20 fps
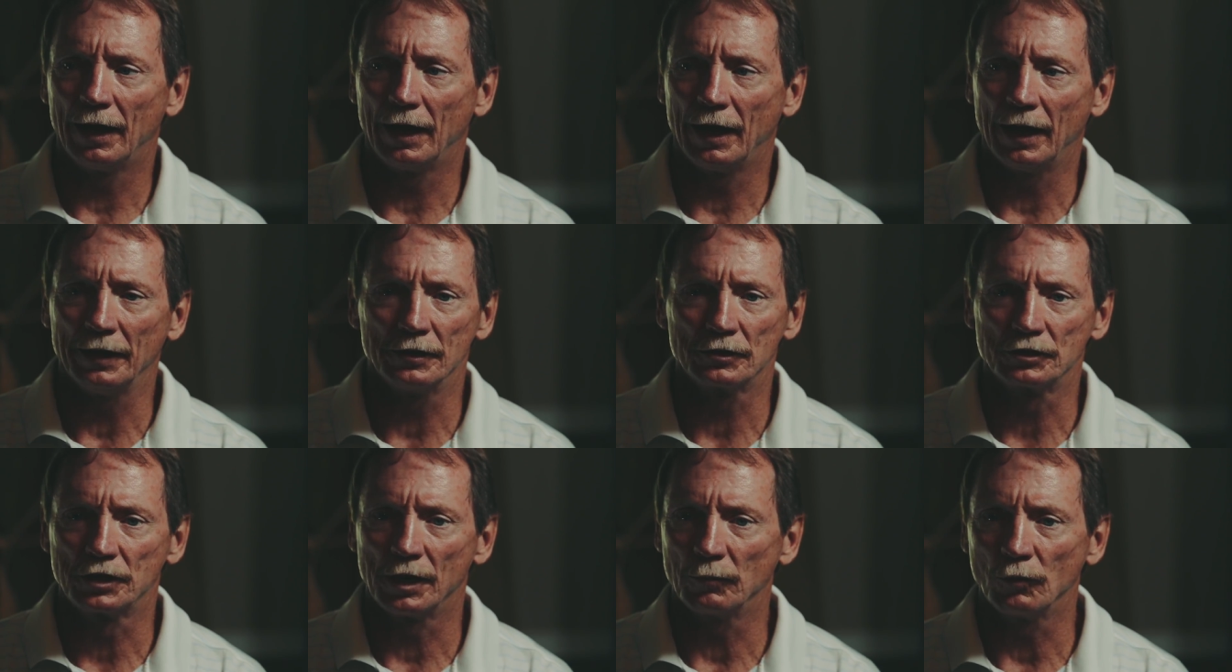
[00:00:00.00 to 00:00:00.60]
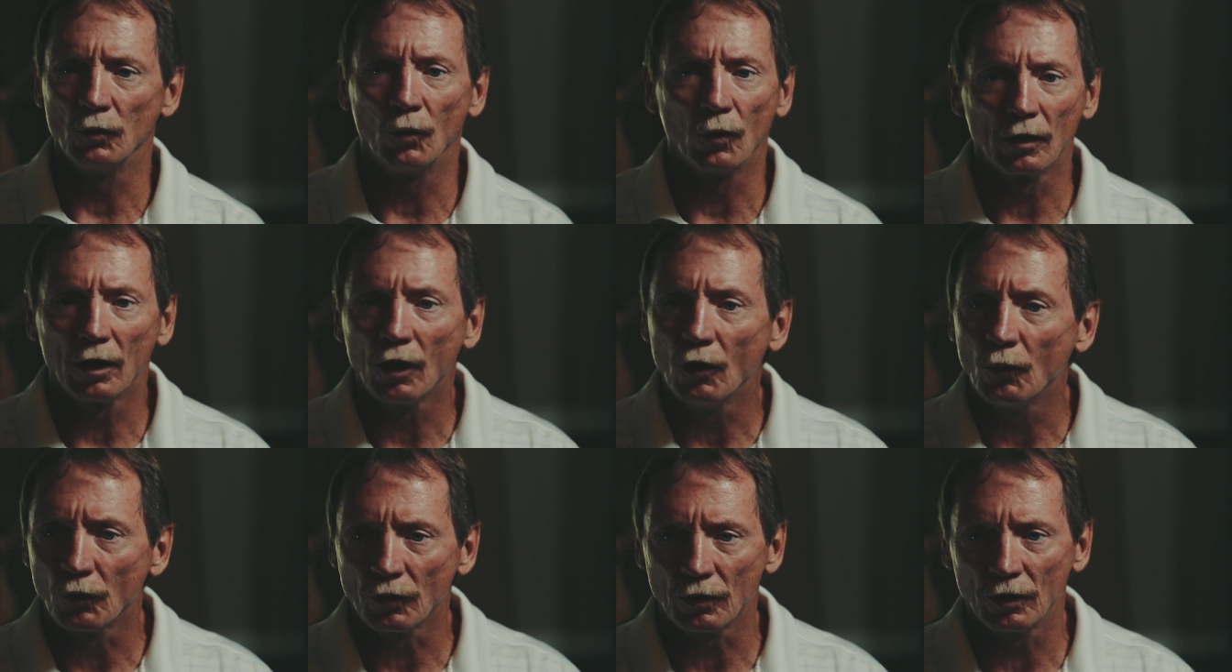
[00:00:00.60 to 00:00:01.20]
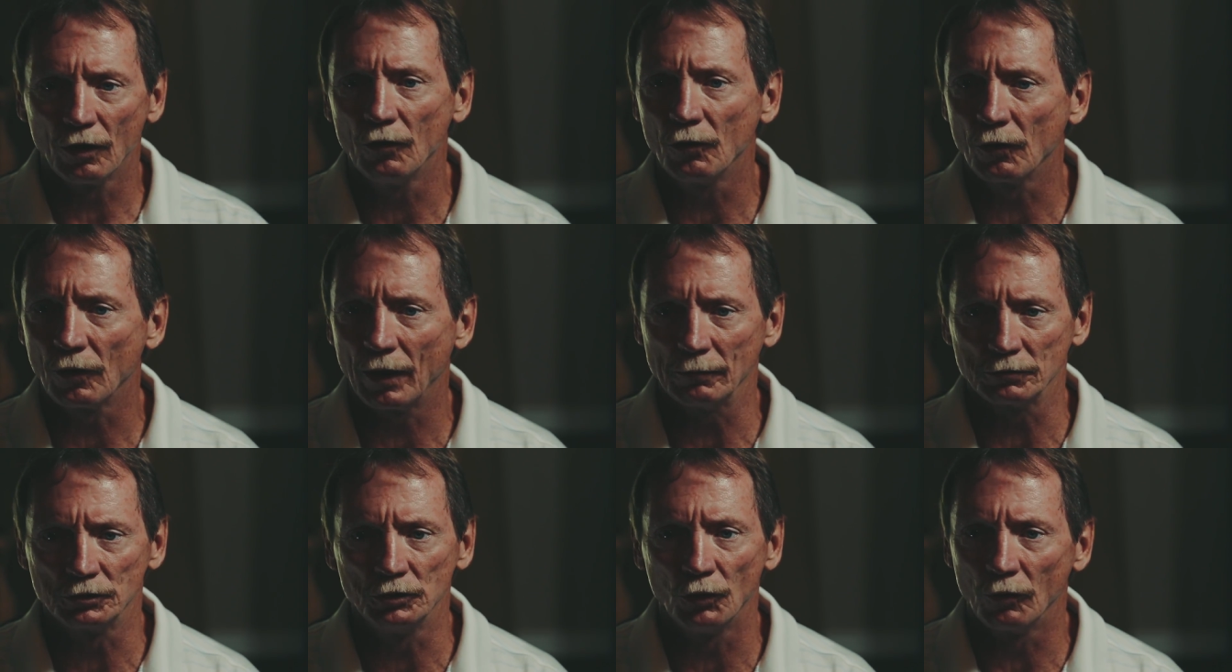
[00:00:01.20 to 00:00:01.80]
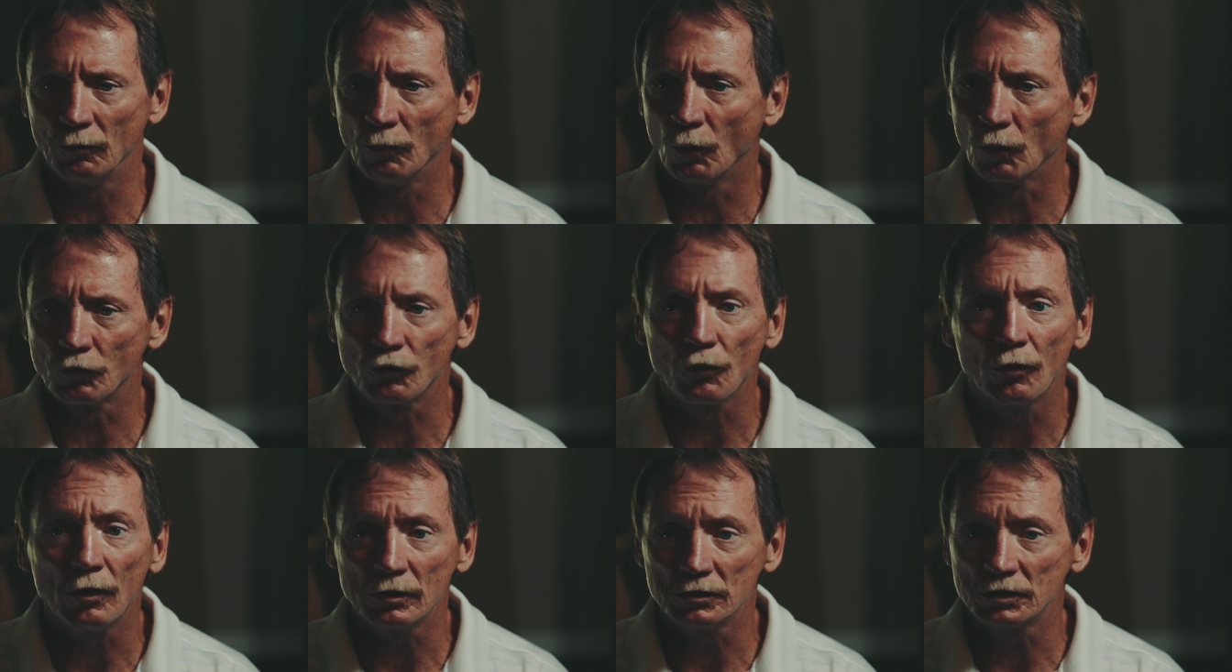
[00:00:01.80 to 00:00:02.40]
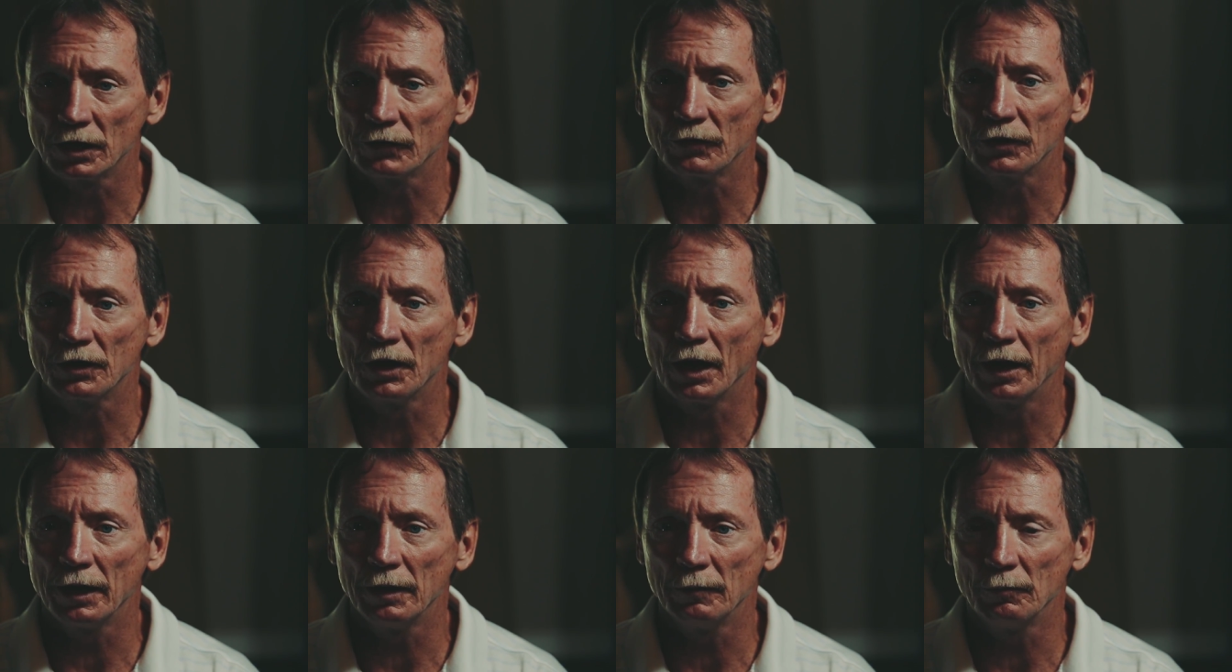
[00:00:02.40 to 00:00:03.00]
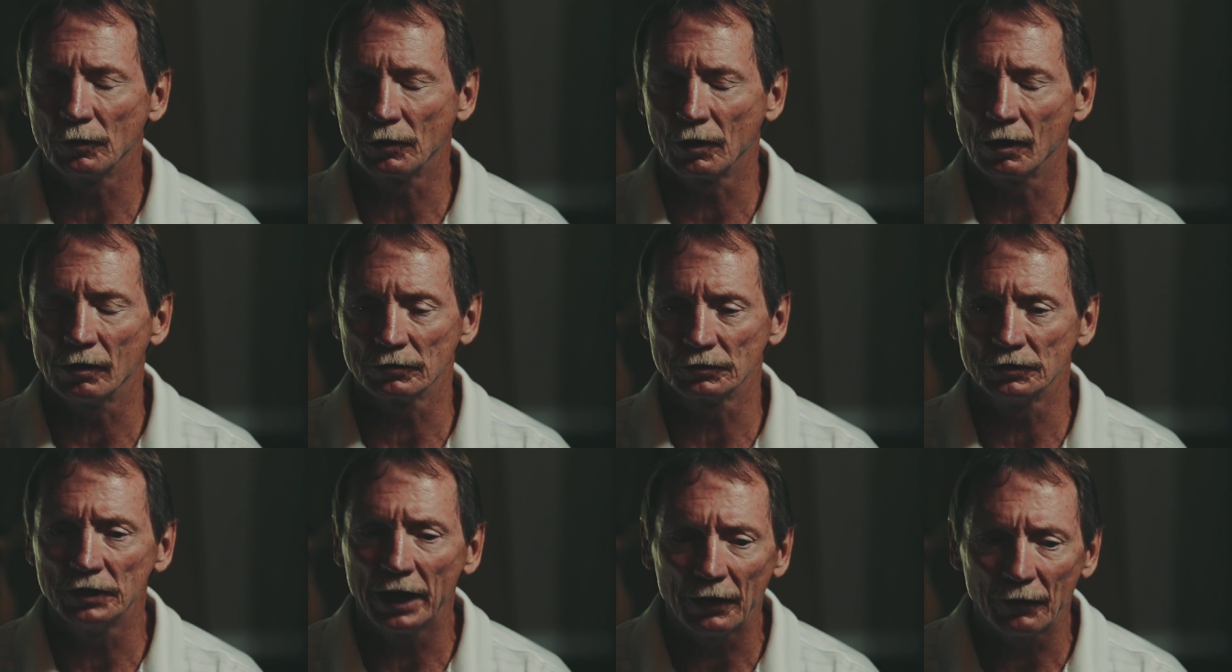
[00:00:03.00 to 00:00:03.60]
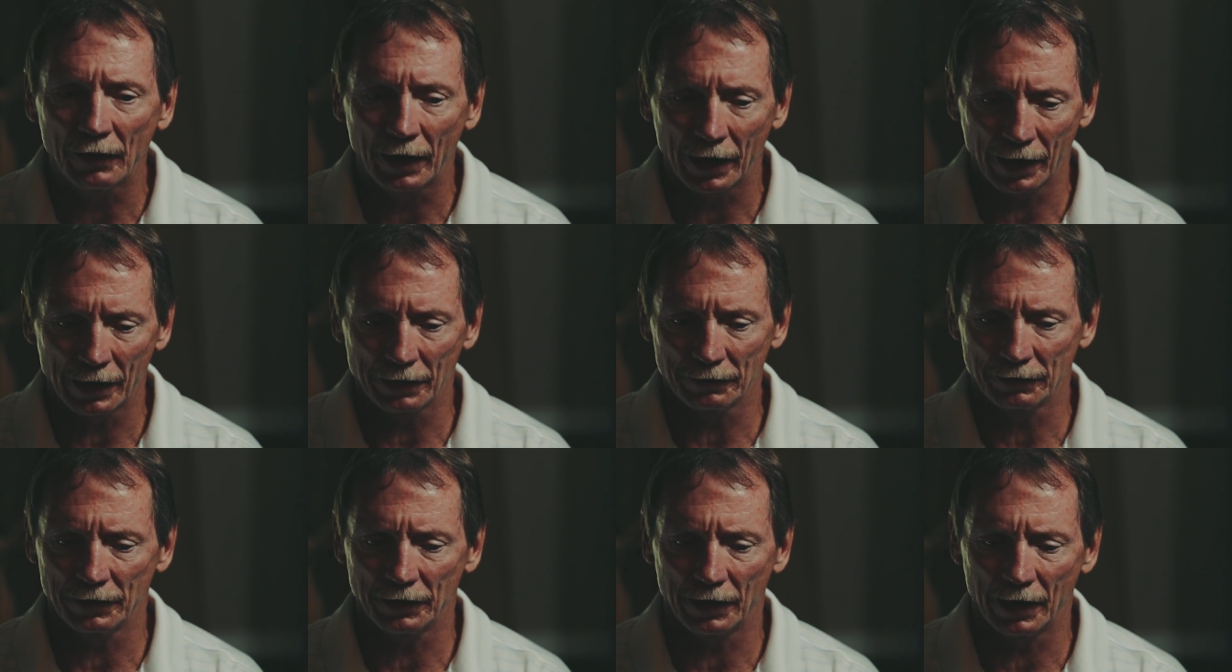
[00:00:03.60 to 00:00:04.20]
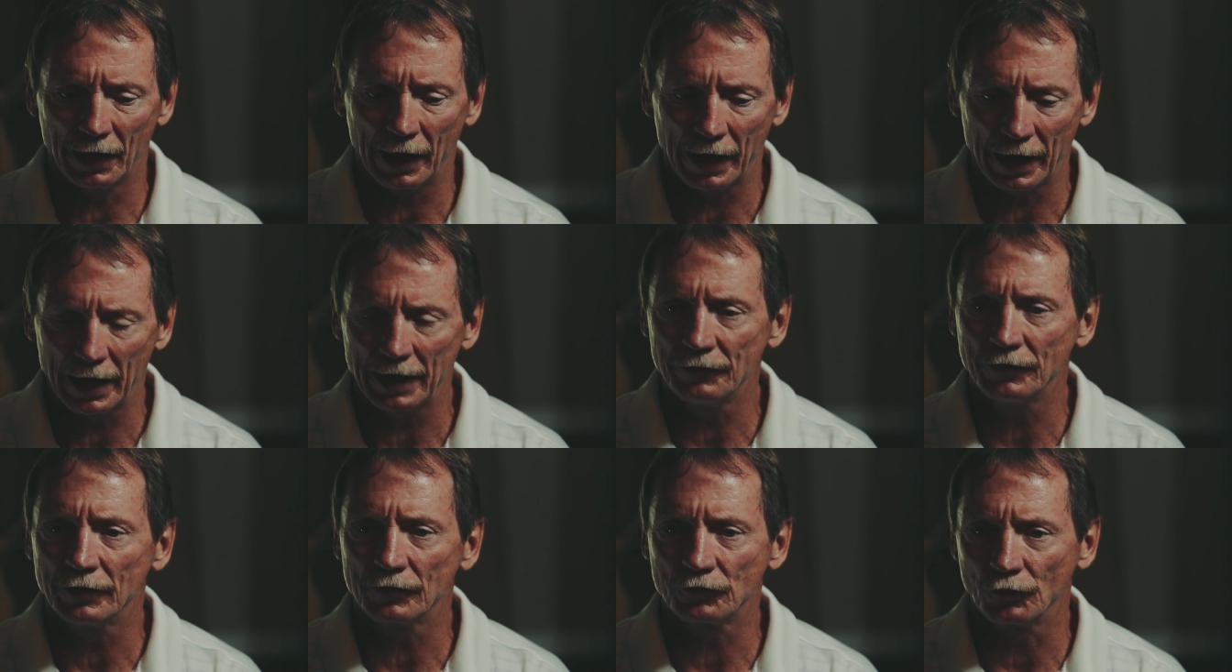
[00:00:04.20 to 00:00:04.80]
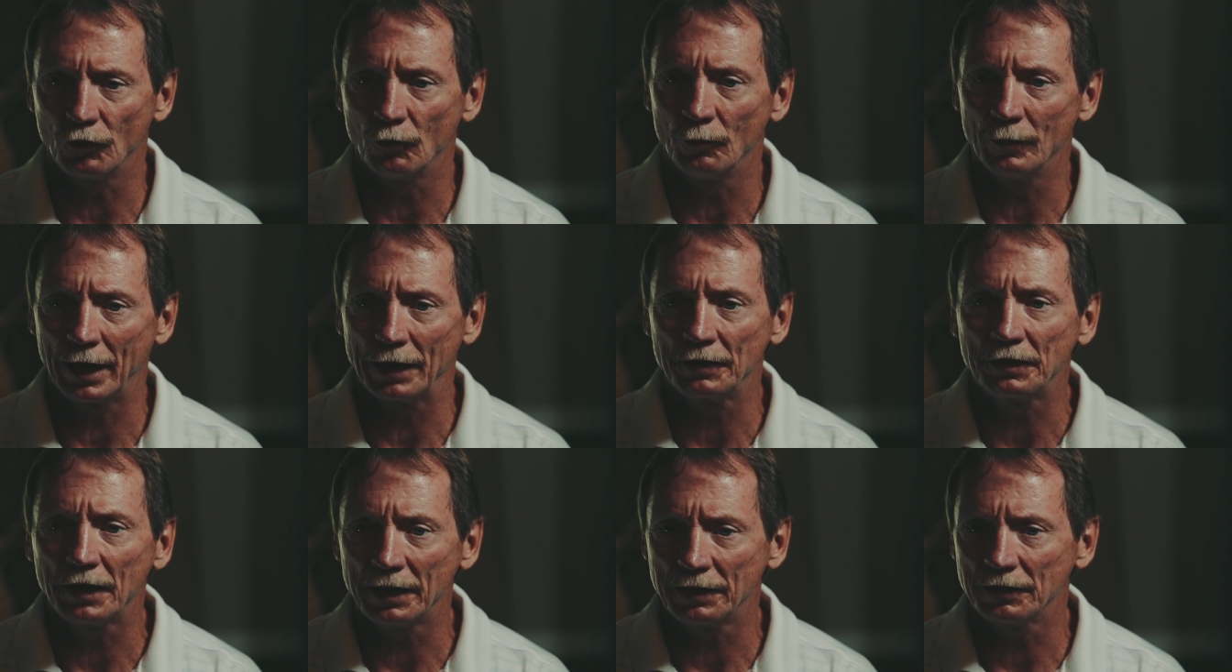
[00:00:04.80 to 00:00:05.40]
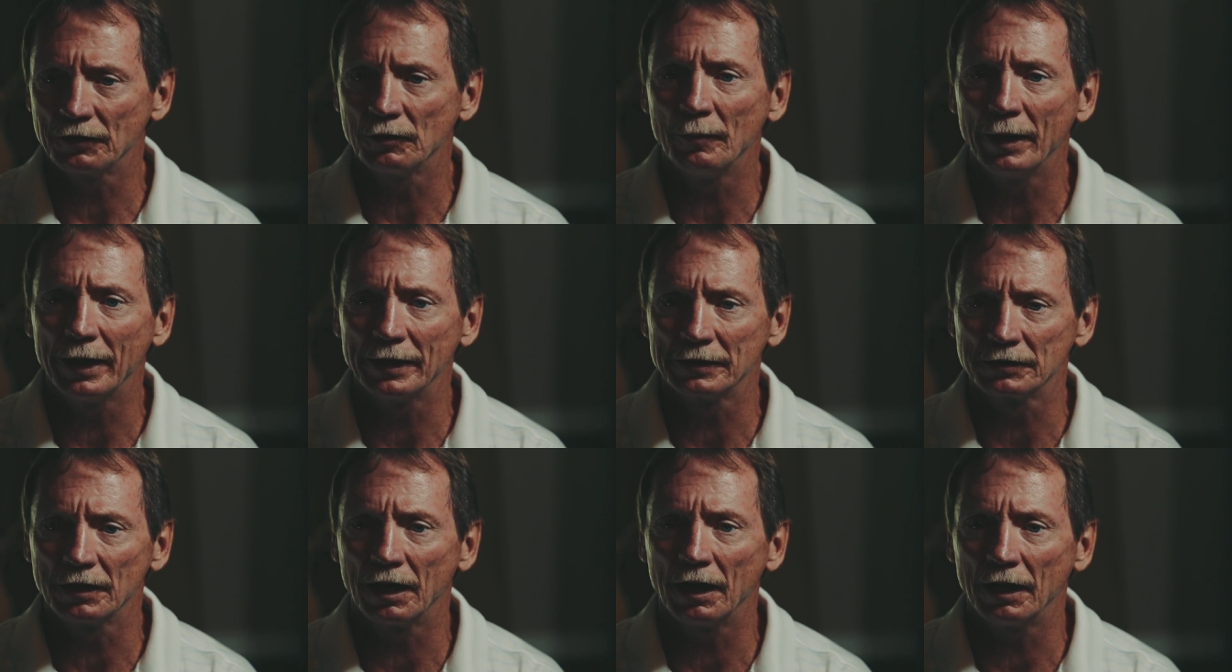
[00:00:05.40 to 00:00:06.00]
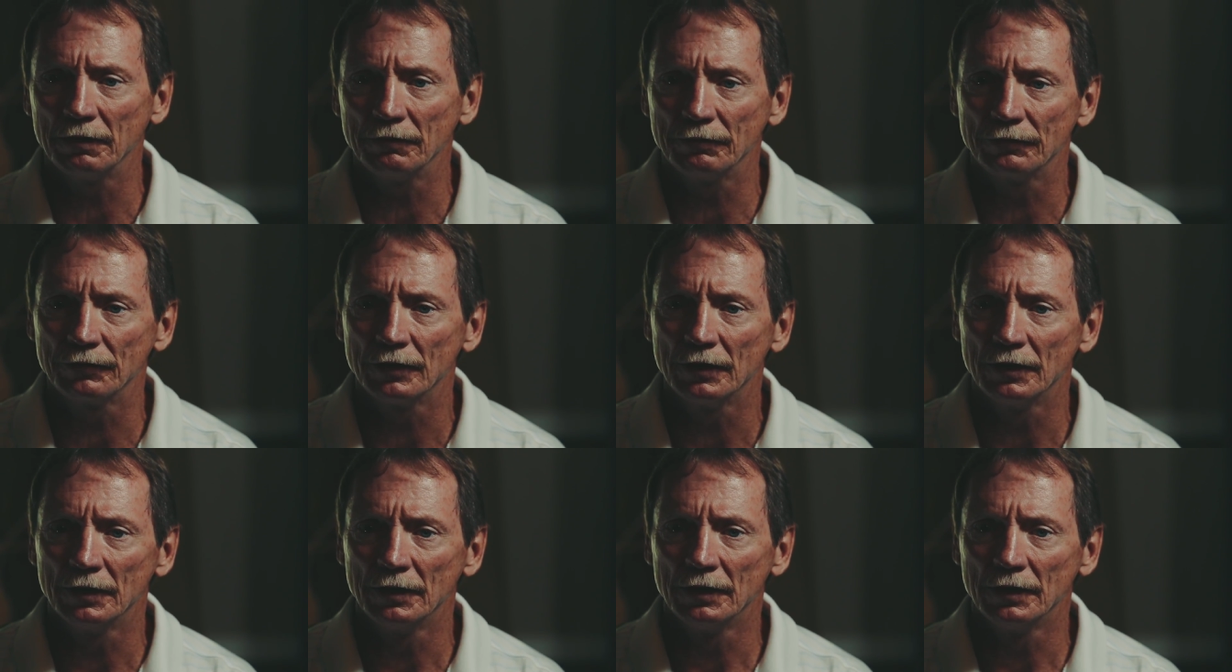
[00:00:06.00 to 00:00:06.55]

I just kept going lower and lower. I was doing more drugs every day because now I, I, you know, I had this on me. I'd taken a man's life.